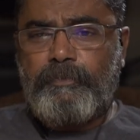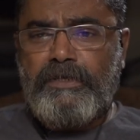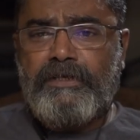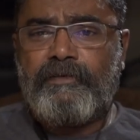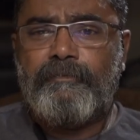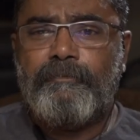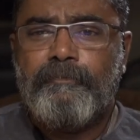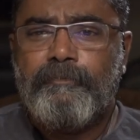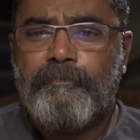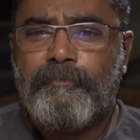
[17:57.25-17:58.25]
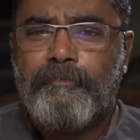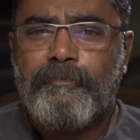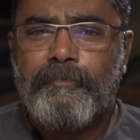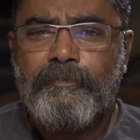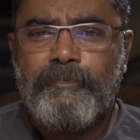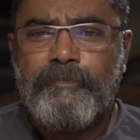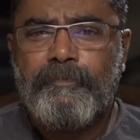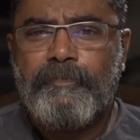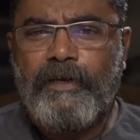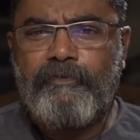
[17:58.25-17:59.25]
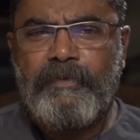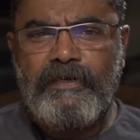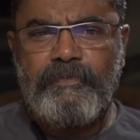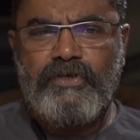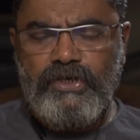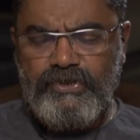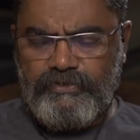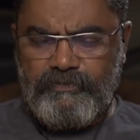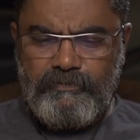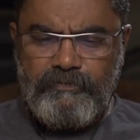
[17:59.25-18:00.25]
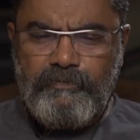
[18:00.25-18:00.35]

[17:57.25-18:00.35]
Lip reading: me. I have my limitation.